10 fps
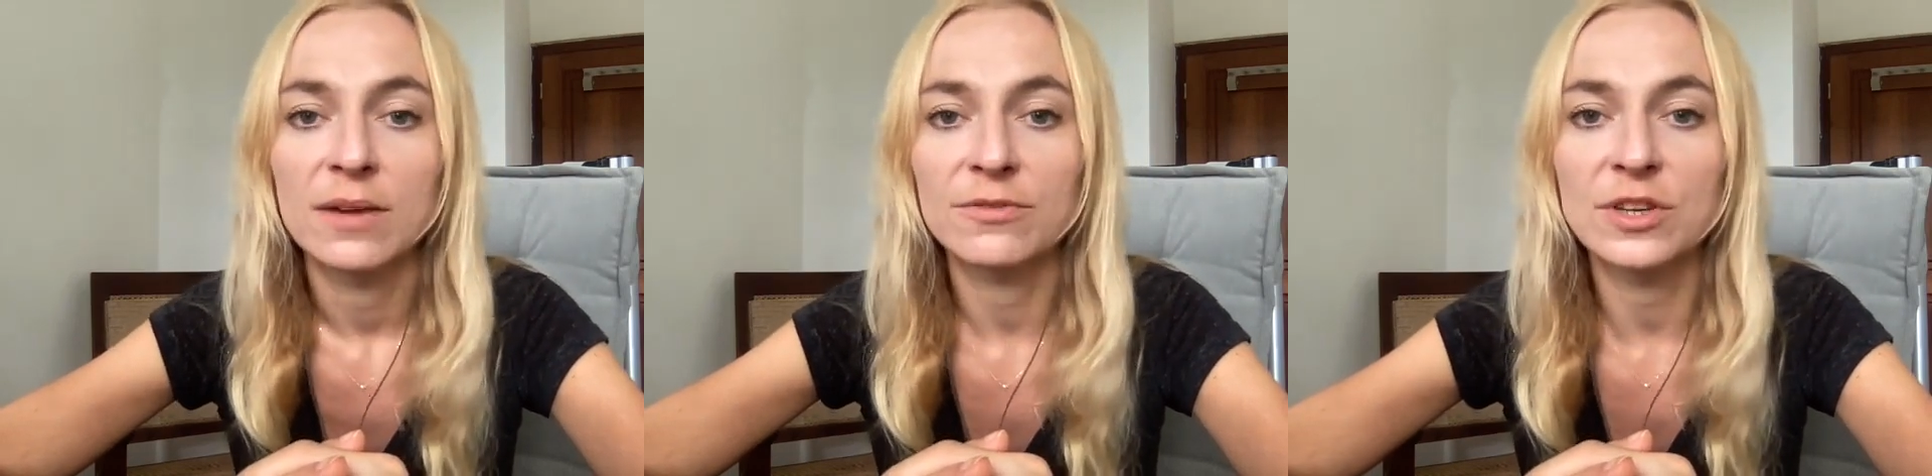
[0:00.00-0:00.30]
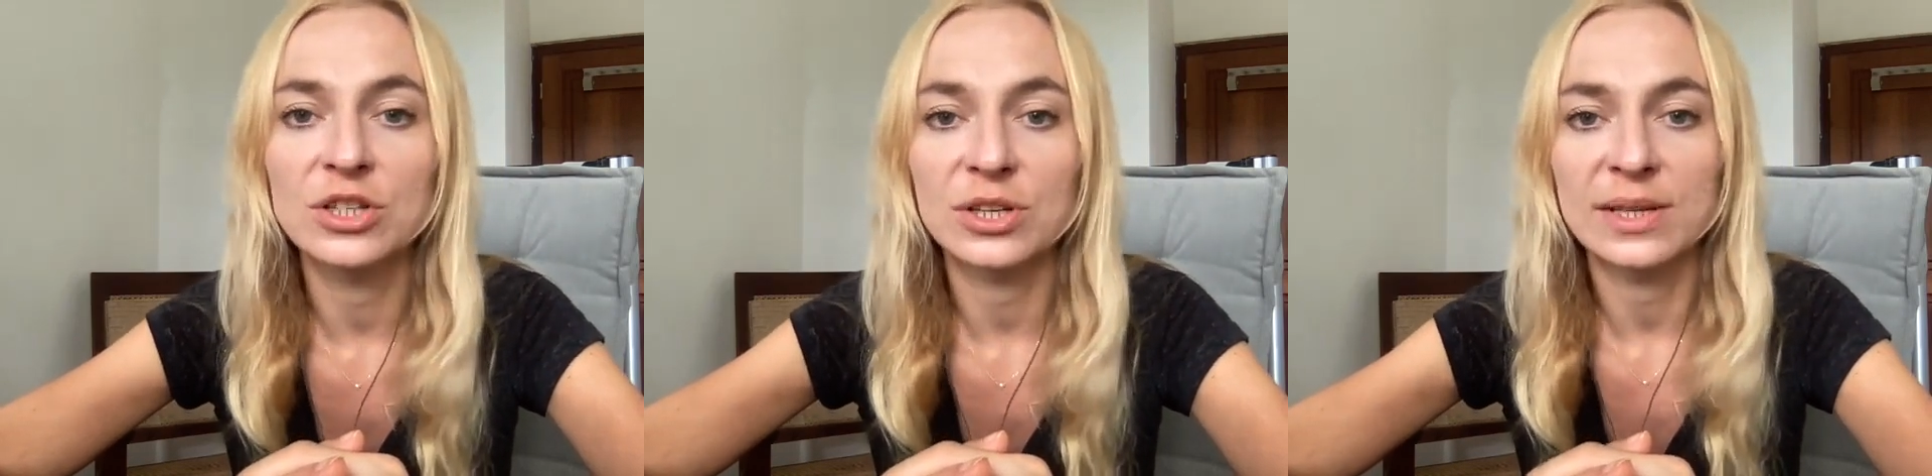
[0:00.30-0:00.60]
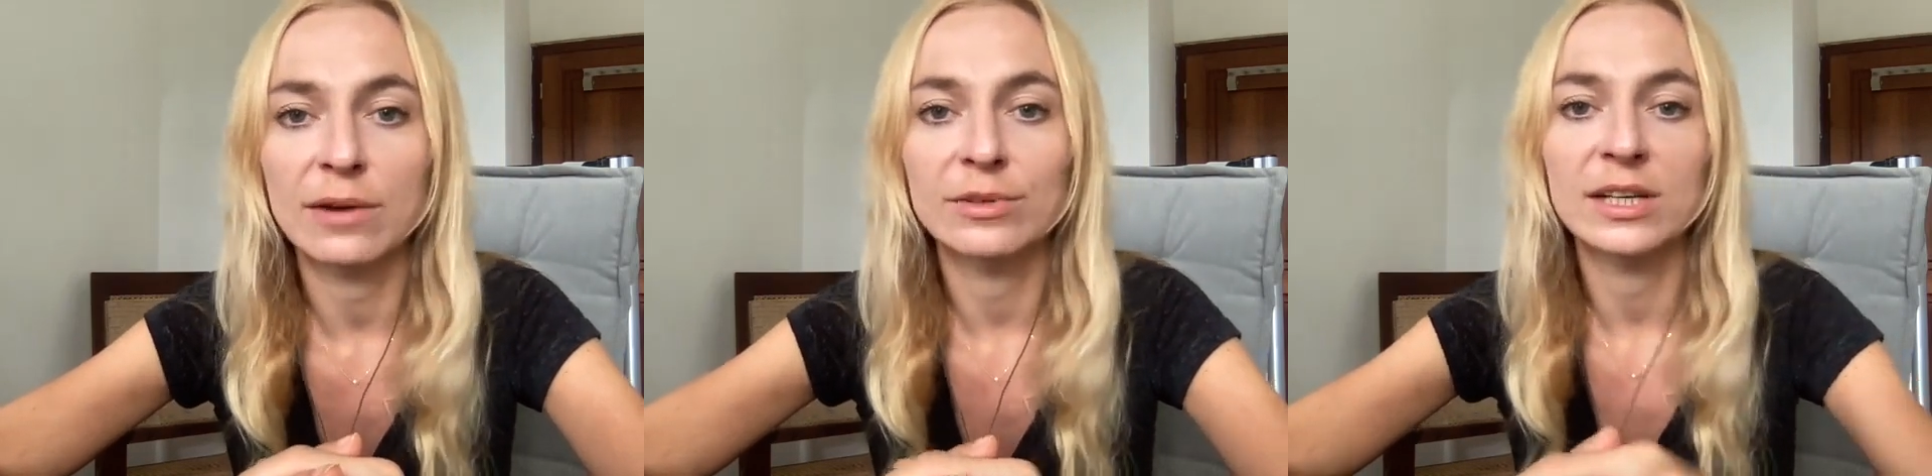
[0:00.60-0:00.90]
feature is
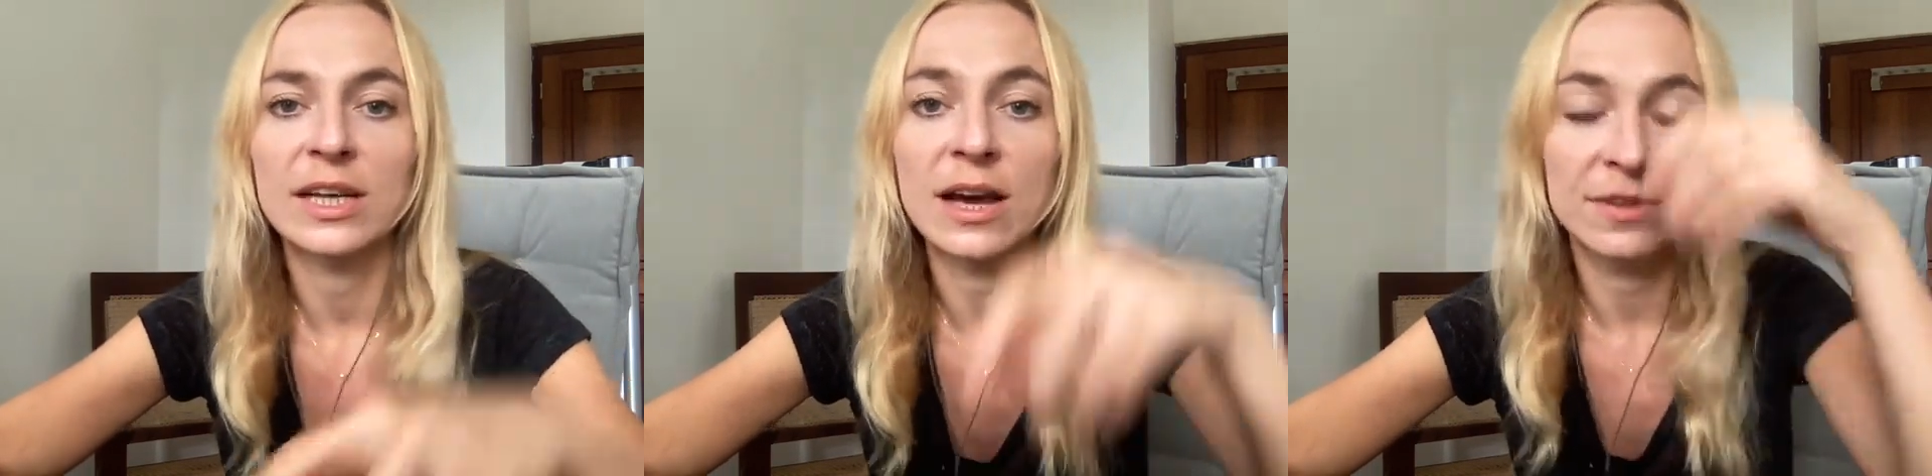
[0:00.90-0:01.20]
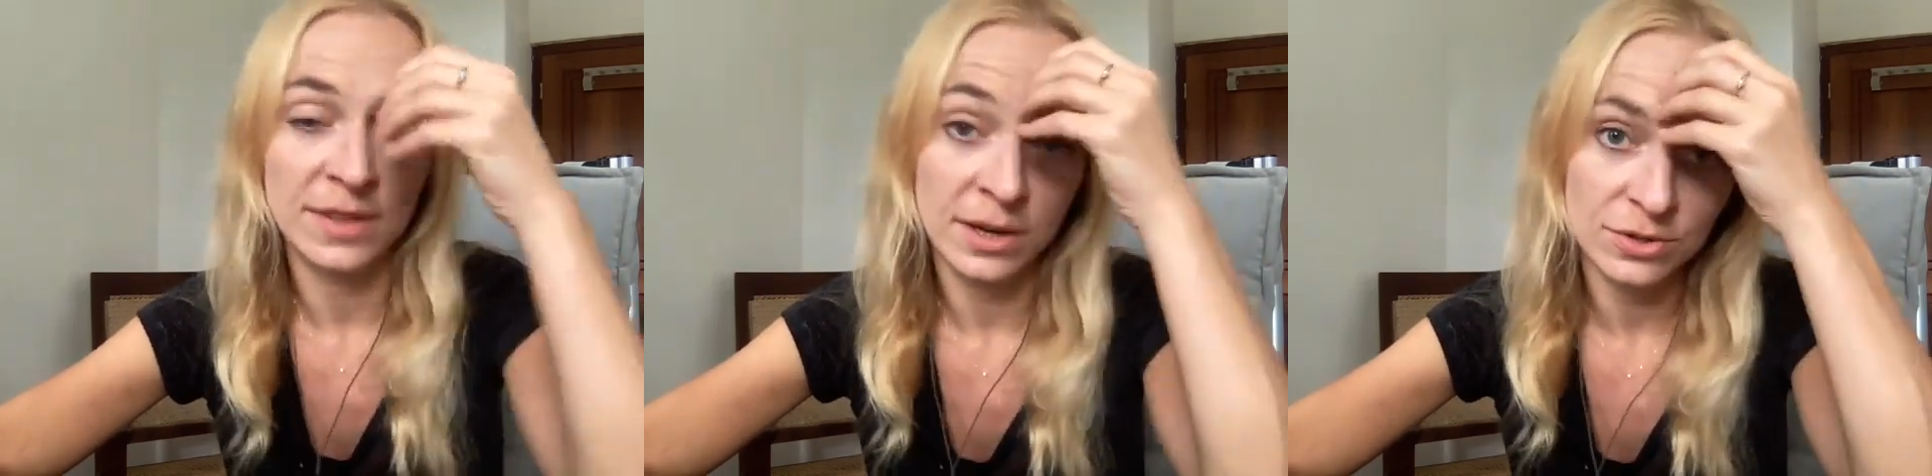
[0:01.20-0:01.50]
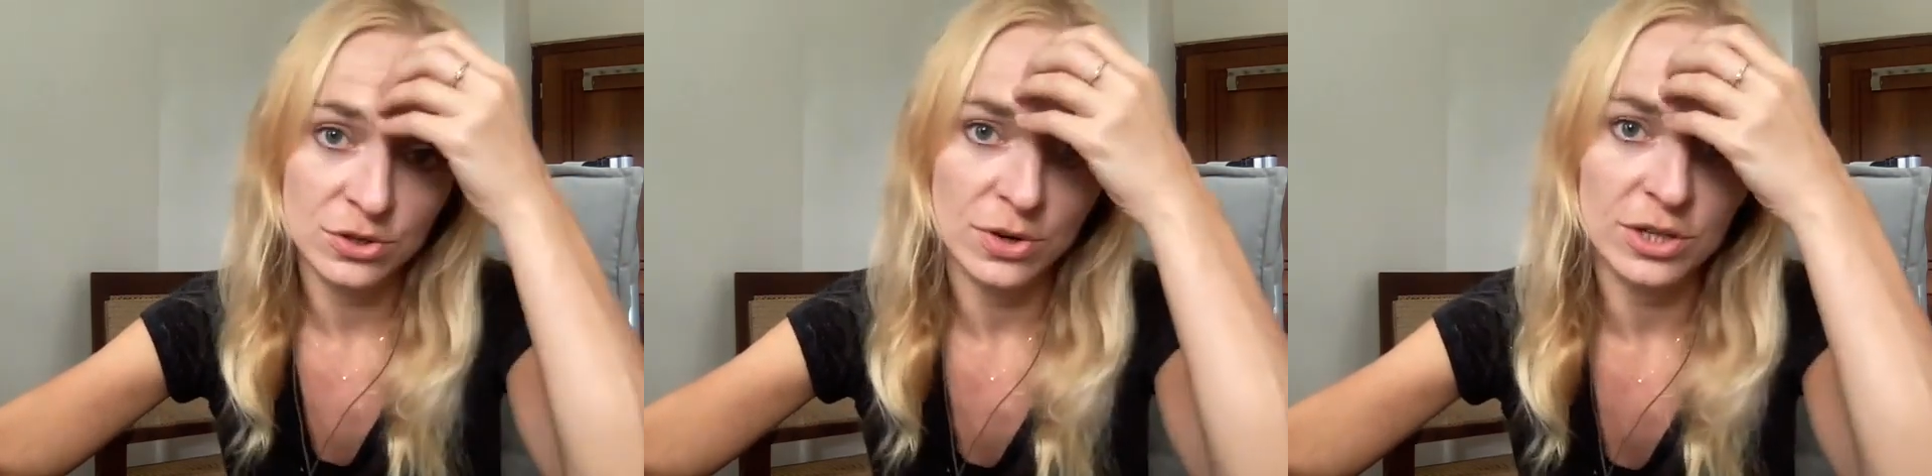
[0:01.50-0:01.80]
currently under
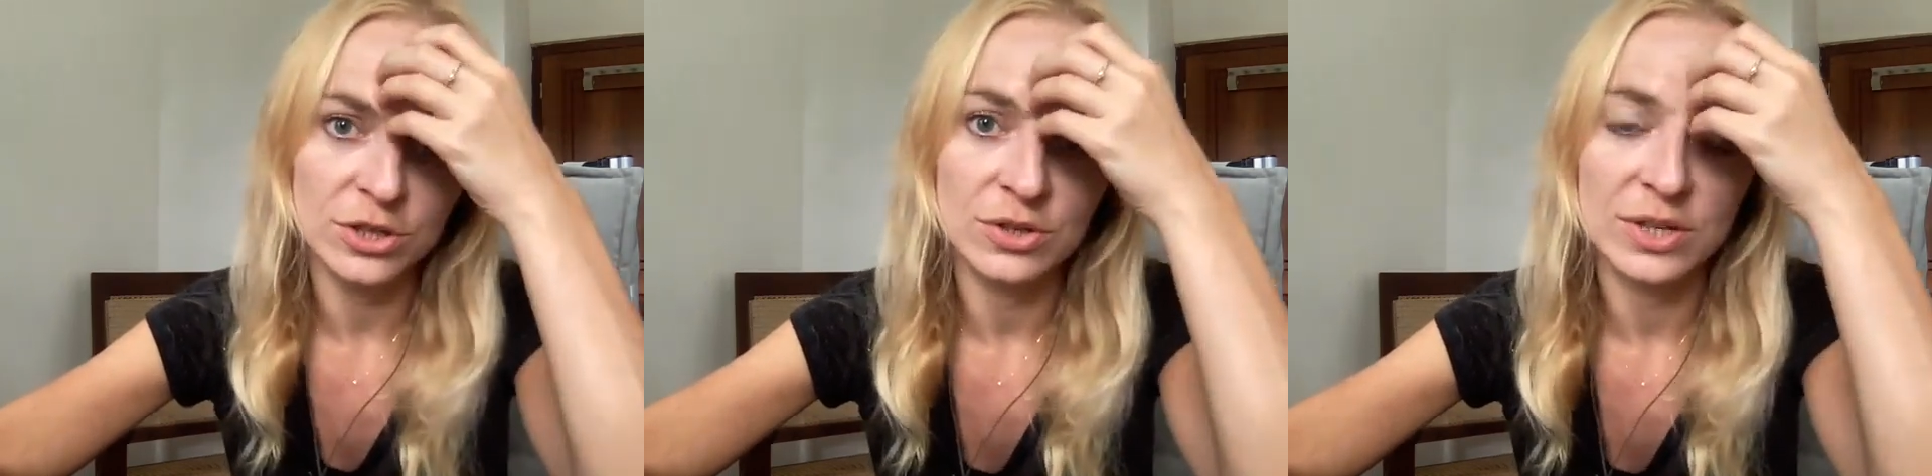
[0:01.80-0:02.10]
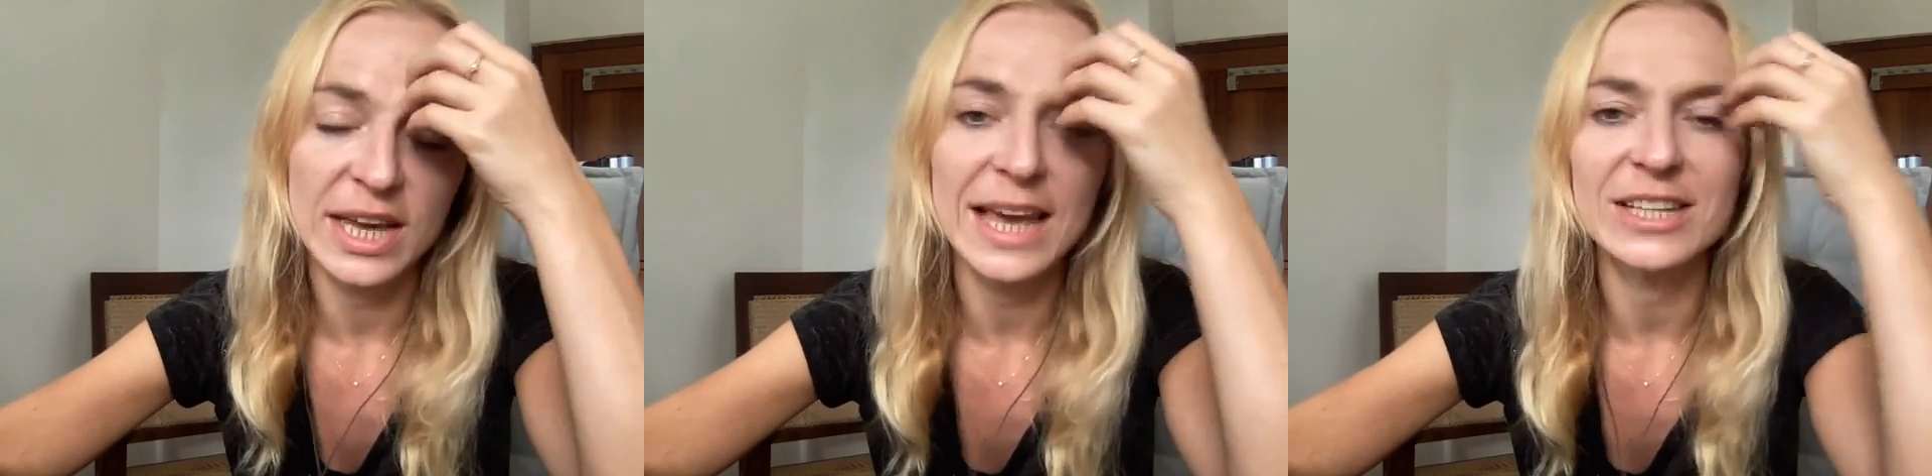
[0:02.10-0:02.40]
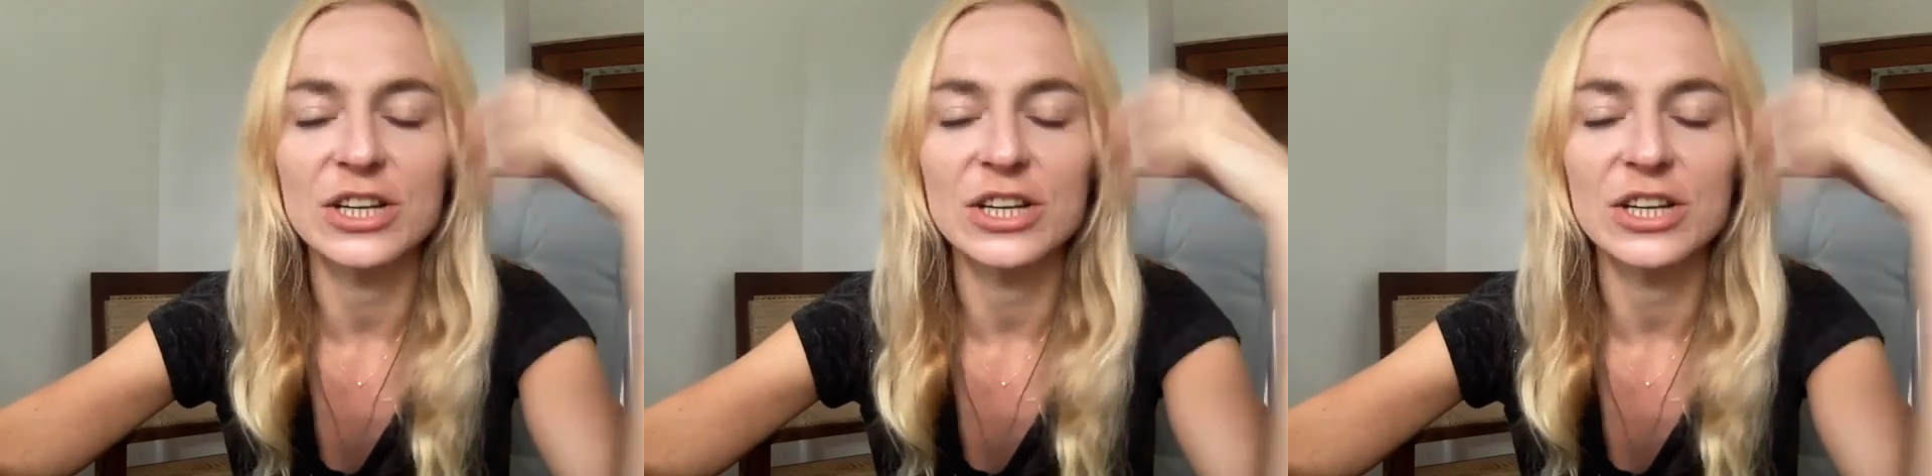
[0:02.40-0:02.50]
construction to gauge